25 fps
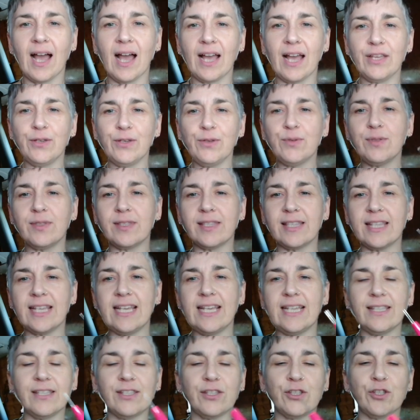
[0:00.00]
I use
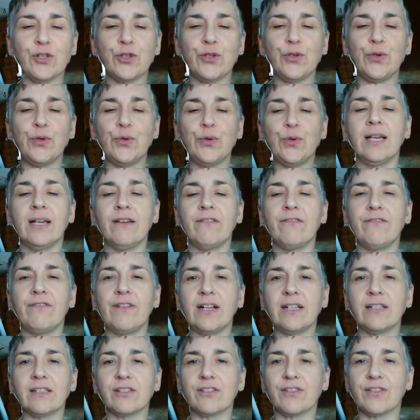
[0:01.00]
these to
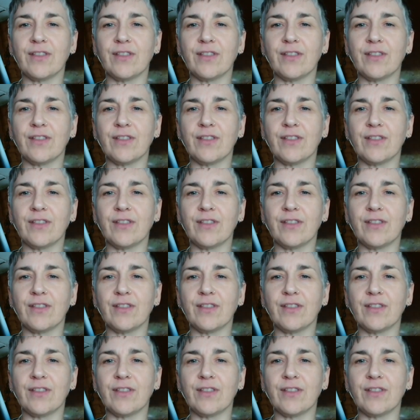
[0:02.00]
felt the